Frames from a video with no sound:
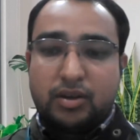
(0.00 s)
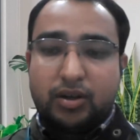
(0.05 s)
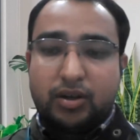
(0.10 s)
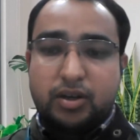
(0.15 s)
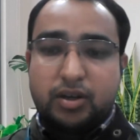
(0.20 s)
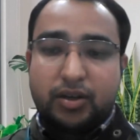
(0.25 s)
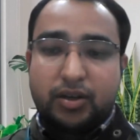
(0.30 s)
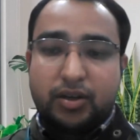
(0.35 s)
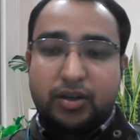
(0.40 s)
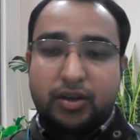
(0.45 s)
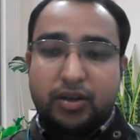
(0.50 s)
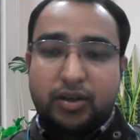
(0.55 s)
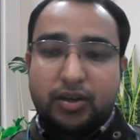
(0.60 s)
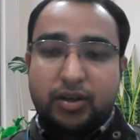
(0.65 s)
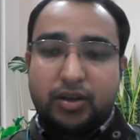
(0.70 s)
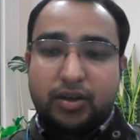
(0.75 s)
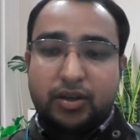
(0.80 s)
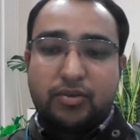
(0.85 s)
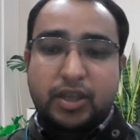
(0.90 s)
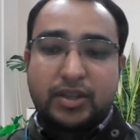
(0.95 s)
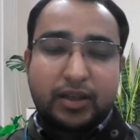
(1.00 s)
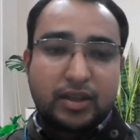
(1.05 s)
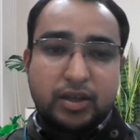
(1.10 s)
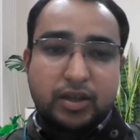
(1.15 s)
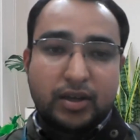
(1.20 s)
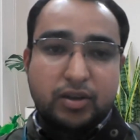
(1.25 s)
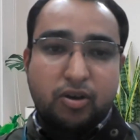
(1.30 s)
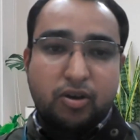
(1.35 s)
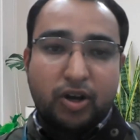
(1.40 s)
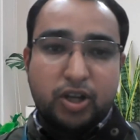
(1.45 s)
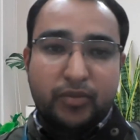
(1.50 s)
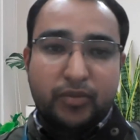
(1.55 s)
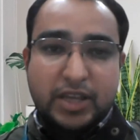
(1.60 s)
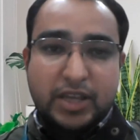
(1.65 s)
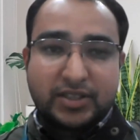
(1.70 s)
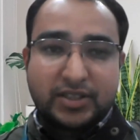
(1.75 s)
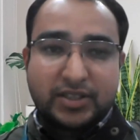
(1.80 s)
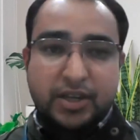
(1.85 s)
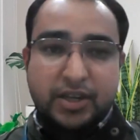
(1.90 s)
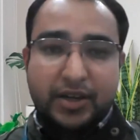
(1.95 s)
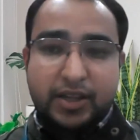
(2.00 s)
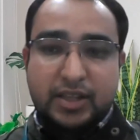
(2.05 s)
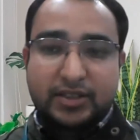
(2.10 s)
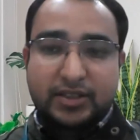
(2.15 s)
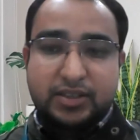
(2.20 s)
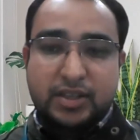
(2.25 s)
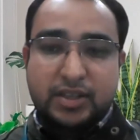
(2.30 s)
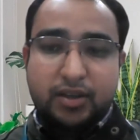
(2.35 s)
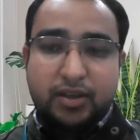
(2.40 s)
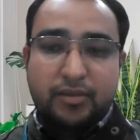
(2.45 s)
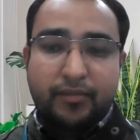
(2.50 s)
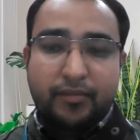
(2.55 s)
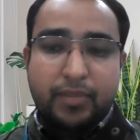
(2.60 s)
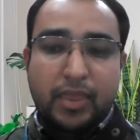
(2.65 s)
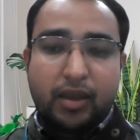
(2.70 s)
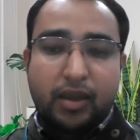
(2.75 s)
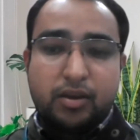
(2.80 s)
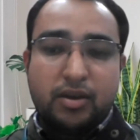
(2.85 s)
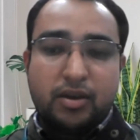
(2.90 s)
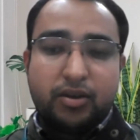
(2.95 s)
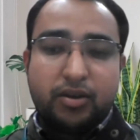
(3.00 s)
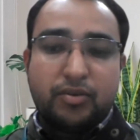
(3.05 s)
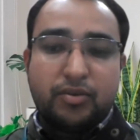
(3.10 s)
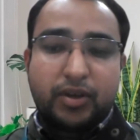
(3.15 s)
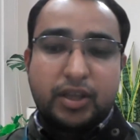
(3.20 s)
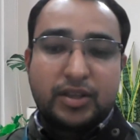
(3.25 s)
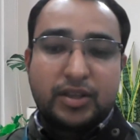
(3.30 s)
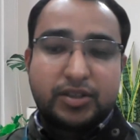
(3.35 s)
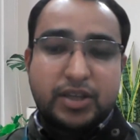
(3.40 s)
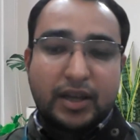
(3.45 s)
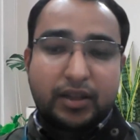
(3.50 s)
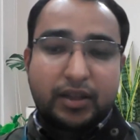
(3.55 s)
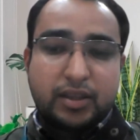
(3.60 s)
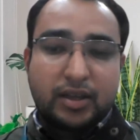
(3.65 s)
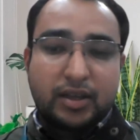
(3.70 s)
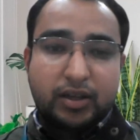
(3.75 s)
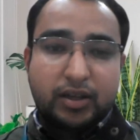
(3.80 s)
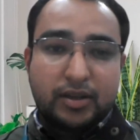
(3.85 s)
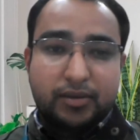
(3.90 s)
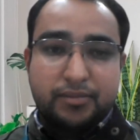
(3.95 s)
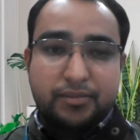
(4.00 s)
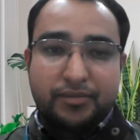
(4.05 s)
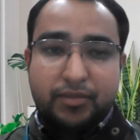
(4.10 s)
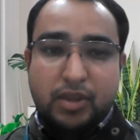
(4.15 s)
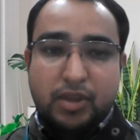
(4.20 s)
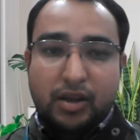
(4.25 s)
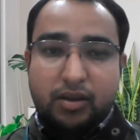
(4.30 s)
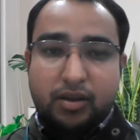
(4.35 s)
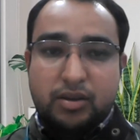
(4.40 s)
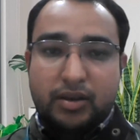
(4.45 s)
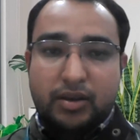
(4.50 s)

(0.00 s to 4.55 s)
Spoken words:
You can check the all batch details there. You can check the